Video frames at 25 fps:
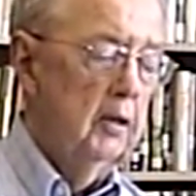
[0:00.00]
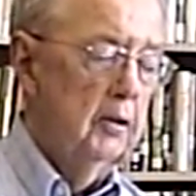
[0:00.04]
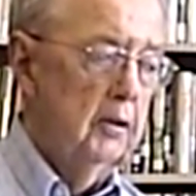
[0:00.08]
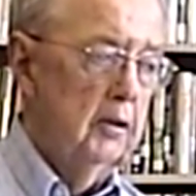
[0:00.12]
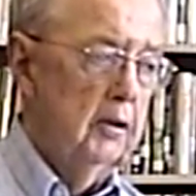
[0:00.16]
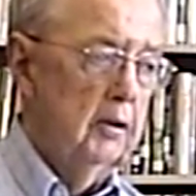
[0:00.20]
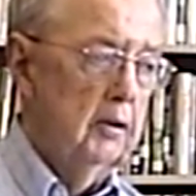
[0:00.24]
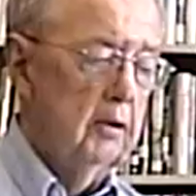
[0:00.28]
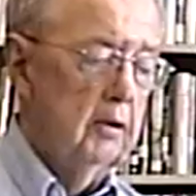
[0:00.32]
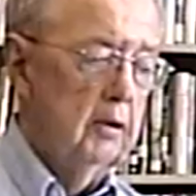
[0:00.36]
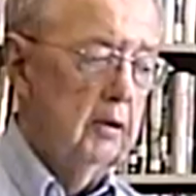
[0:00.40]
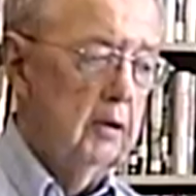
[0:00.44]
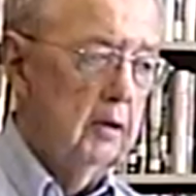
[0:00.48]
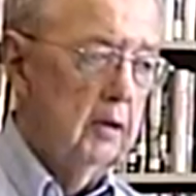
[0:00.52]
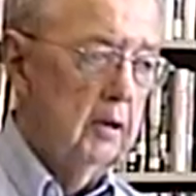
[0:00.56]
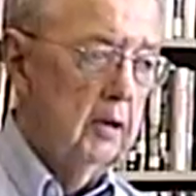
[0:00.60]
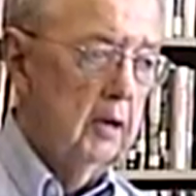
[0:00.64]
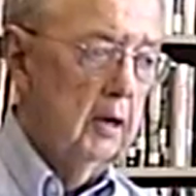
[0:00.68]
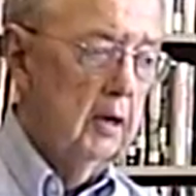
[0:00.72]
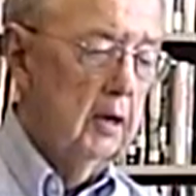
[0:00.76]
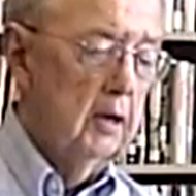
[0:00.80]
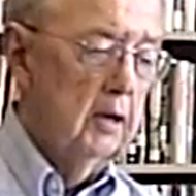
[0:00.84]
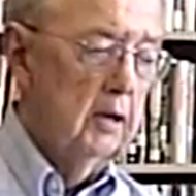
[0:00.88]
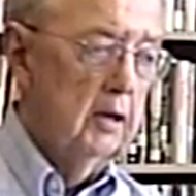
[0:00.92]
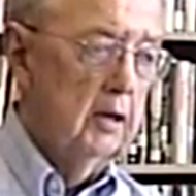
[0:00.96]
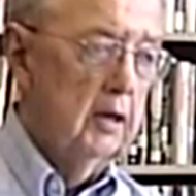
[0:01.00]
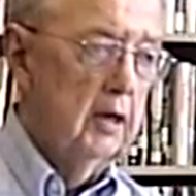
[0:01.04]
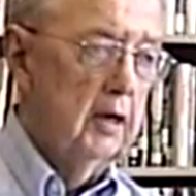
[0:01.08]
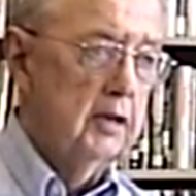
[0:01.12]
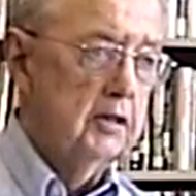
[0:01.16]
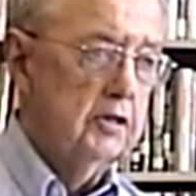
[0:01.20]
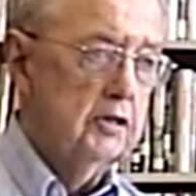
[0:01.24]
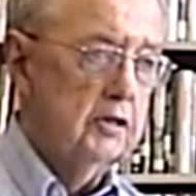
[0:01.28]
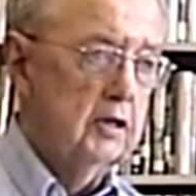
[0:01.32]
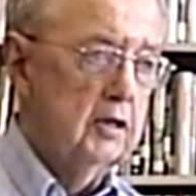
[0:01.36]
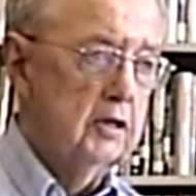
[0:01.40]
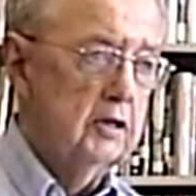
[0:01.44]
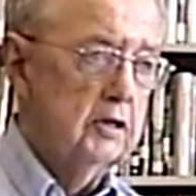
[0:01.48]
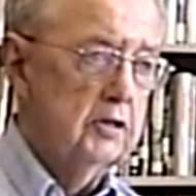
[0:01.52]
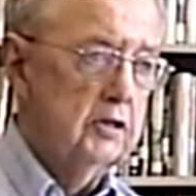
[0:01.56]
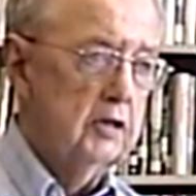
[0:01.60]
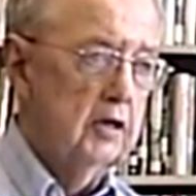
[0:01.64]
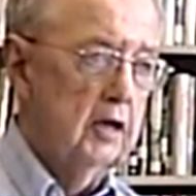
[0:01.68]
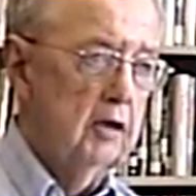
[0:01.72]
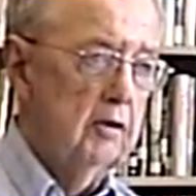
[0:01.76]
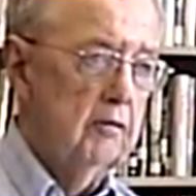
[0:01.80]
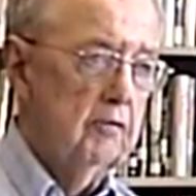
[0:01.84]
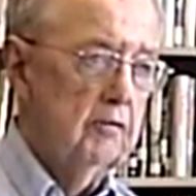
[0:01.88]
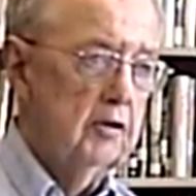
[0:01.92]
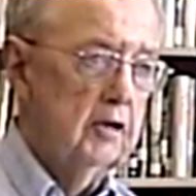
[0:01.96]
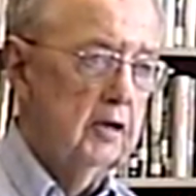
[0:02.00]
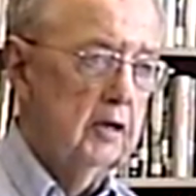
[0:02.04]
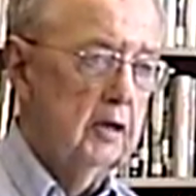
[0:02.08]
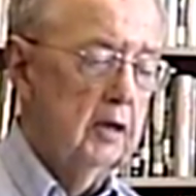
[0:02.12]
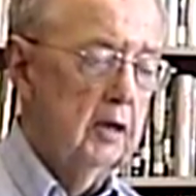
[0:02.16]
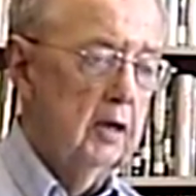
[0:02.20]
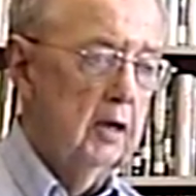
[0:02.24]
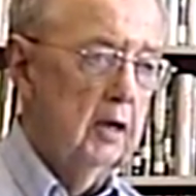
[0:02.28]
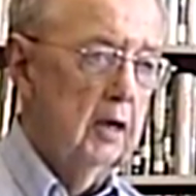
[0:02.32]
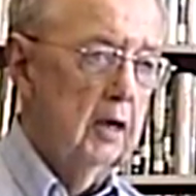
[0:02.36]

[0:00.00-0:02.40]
The United States Navy